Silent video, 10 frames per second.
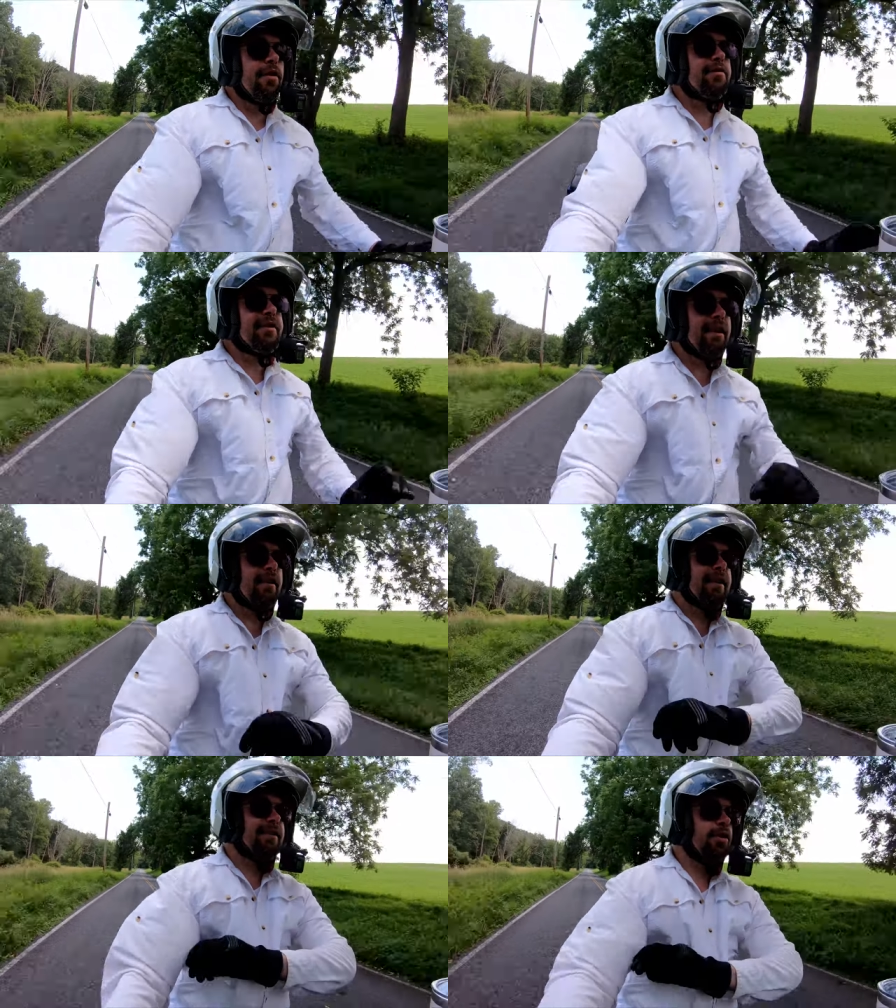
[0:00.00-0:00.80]
the road
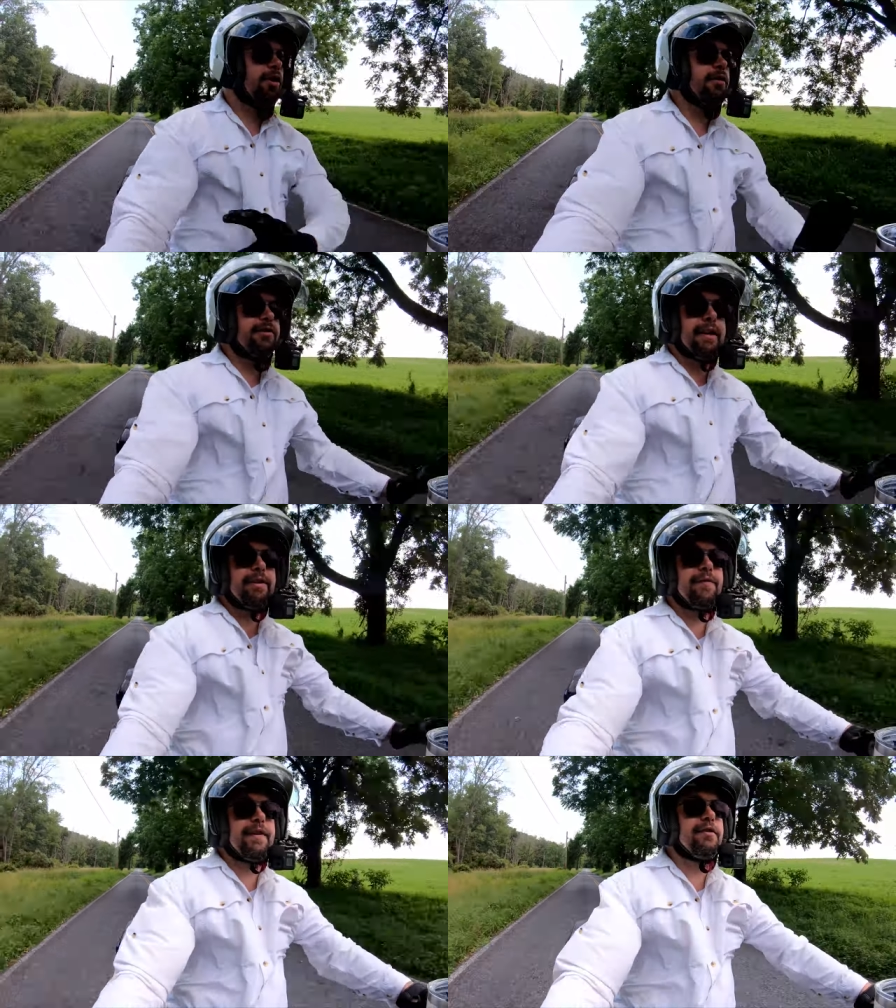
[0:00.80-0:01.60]
standardizes all those
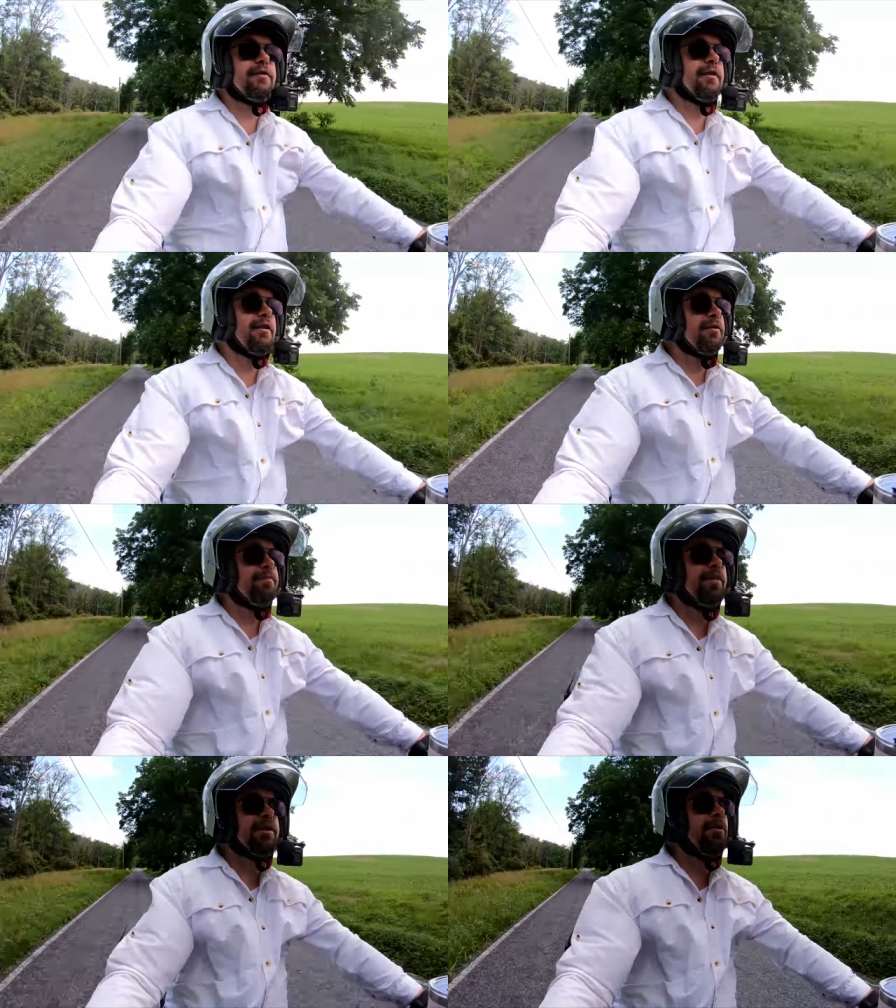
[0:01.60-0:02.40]
safety features just
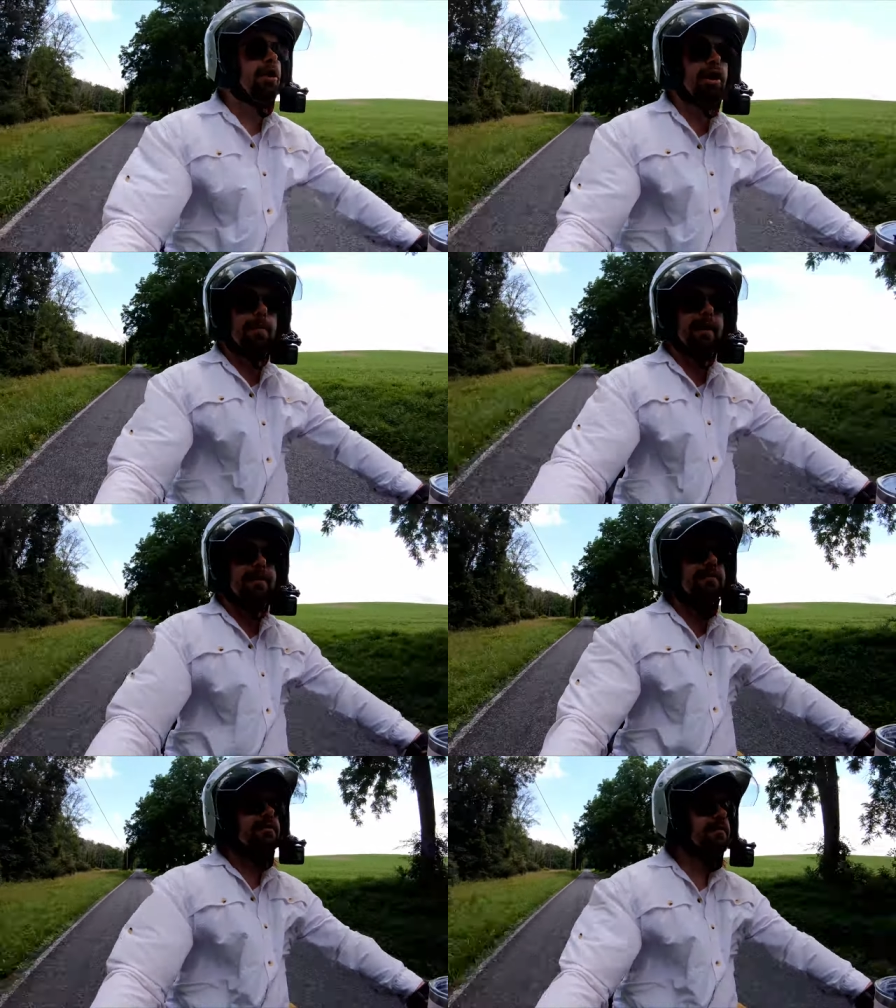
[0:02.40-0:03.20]
puts them on all the
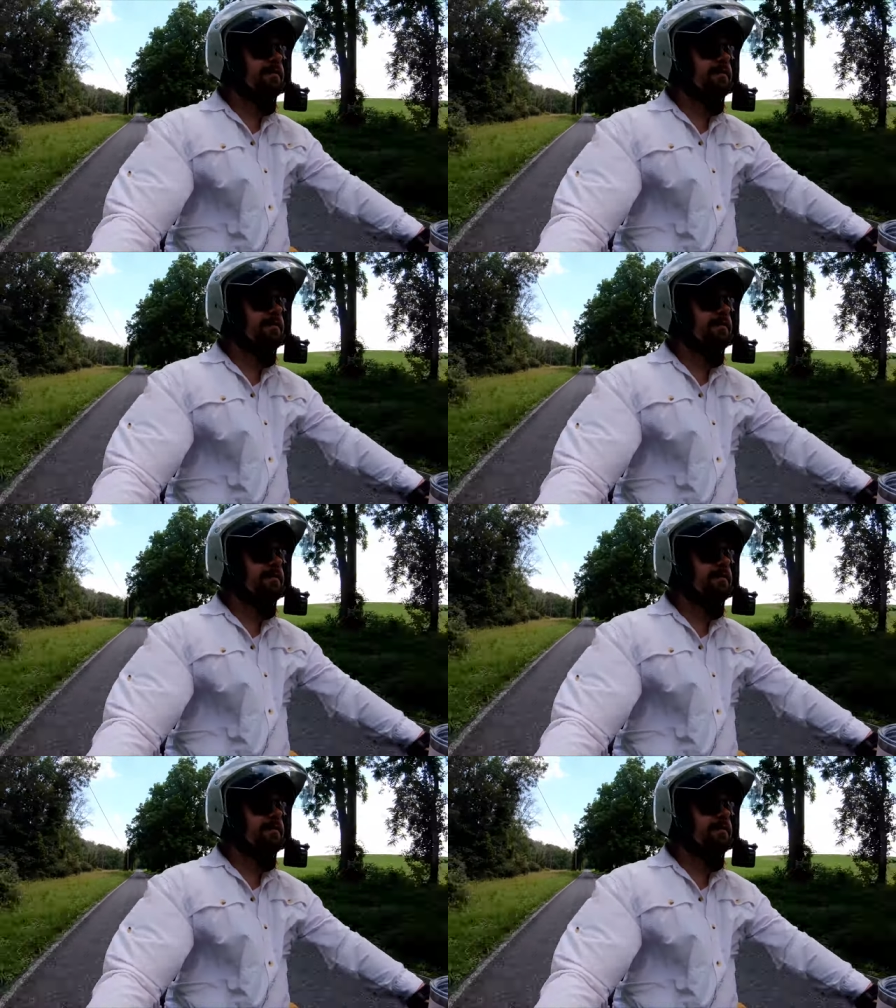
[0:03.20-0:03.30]
bikes.